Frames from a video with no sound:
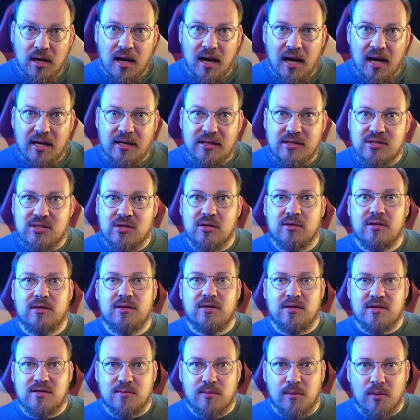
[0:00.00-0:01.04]
I started
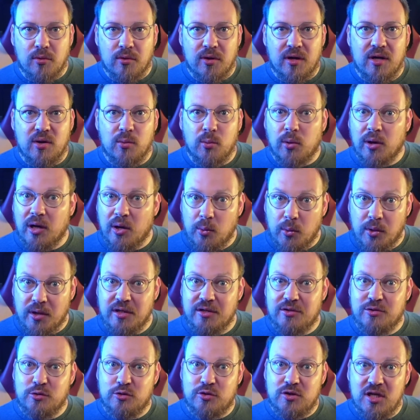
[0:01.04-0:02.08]
exploring what I
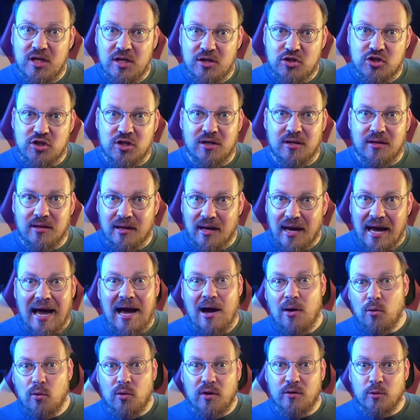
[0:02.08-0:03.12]
wanted to teach and
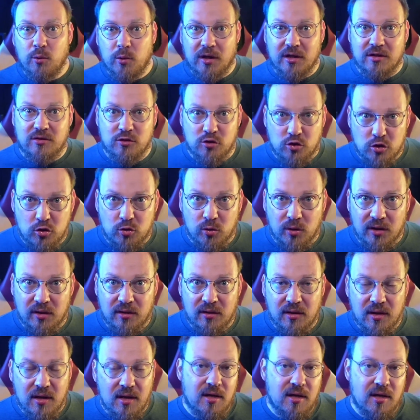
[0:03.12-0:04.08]
how and where to do it.